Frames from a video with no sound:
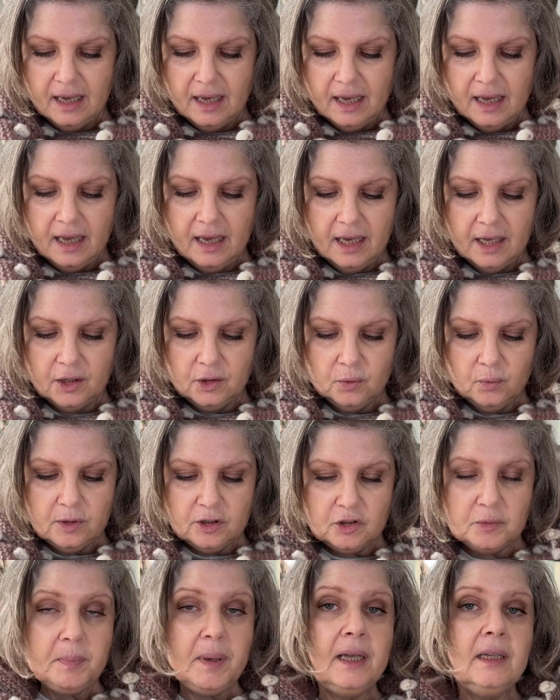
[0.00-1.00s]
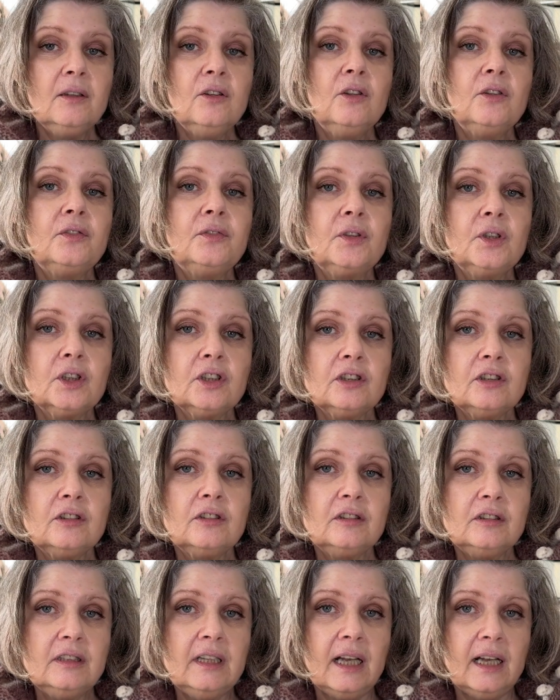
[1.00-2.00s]
And we spent the
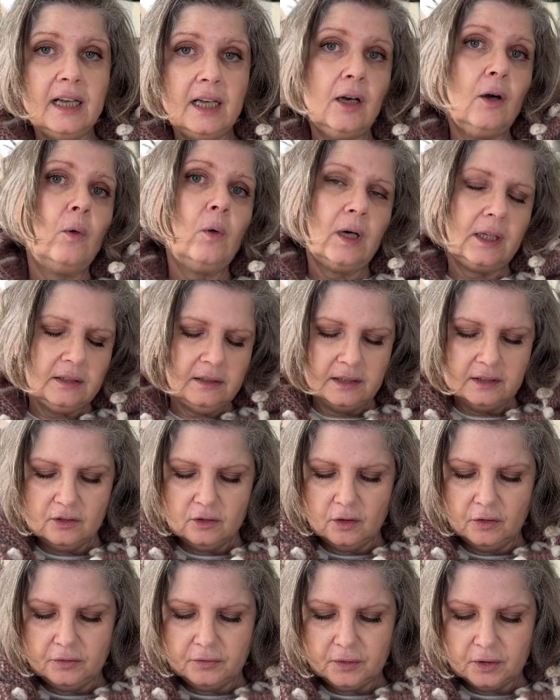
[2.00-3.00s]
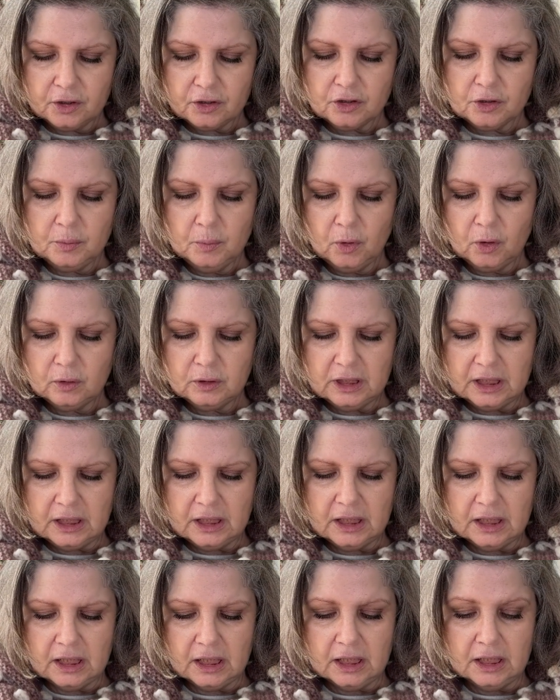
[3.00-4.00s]
first day, or at least the first
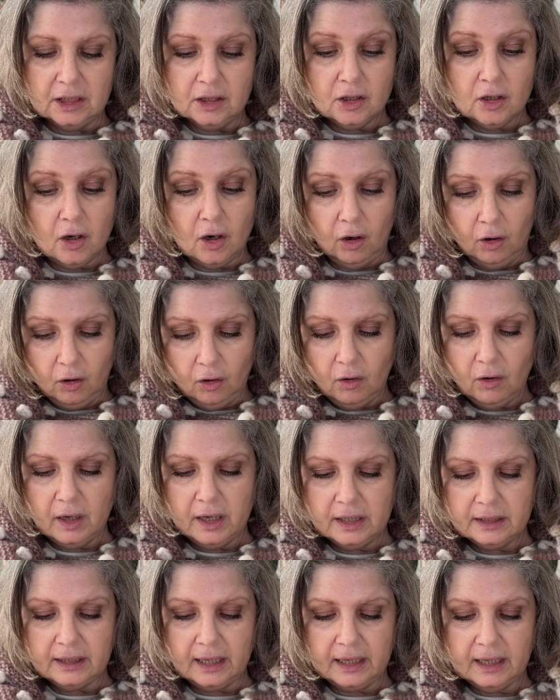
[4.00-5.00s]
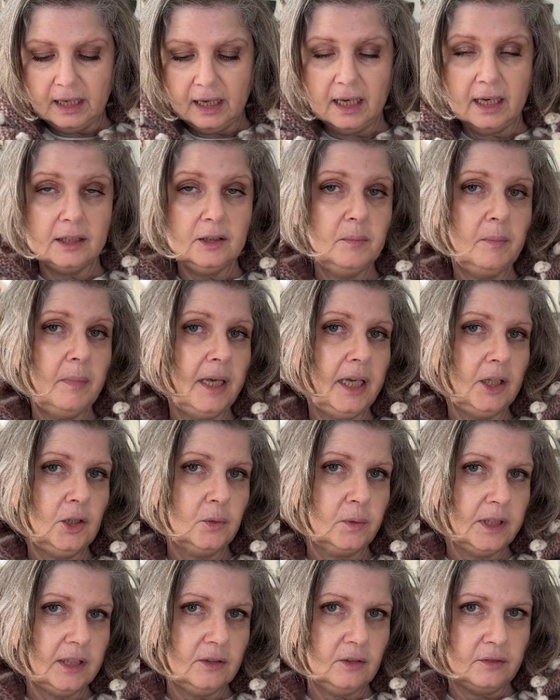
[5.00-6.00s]
morning, in Caen, and I had made
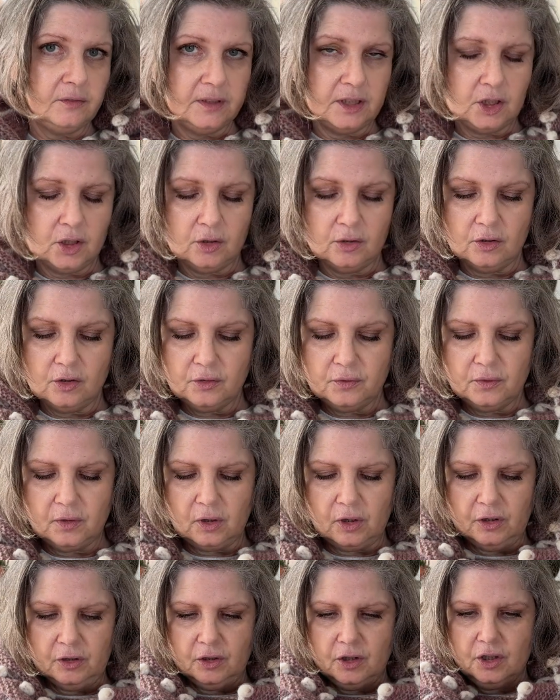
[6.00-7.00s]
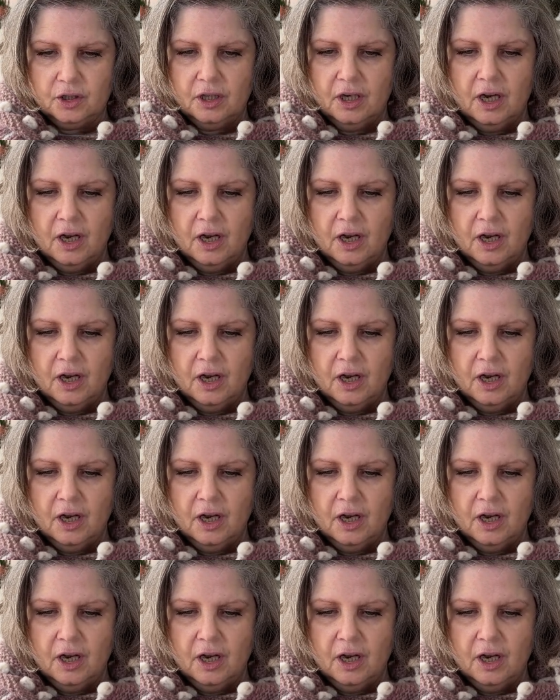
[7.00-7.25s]
reservations for lunch.